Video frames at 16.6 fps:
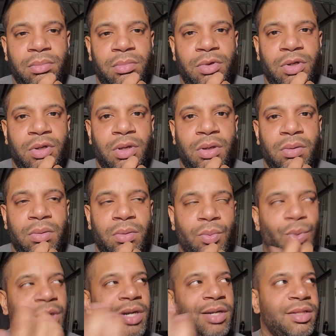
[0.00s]
You know,
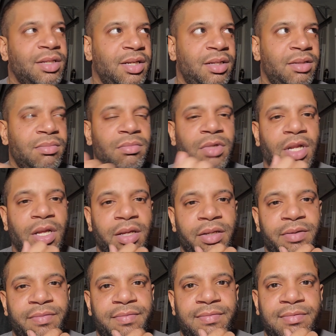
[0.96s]
well, other than
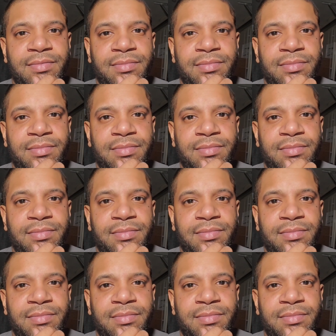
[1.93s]
Love,